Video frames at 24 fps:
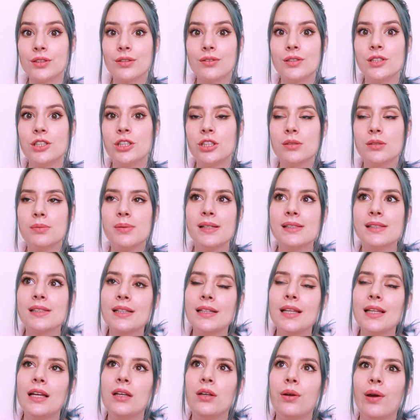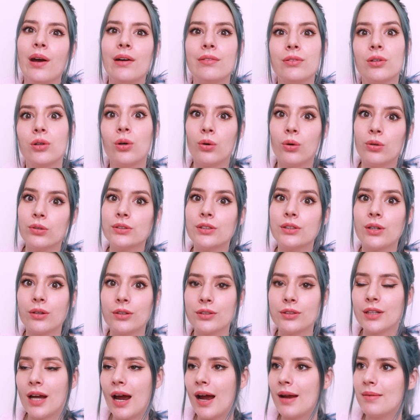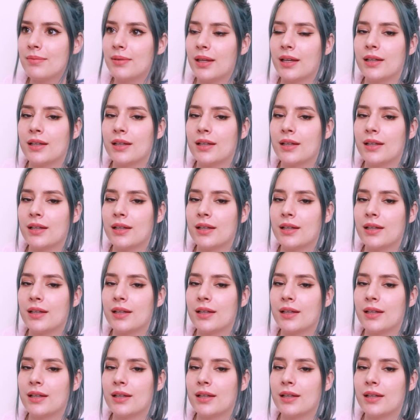So it's just basically like you have a cold the whole time,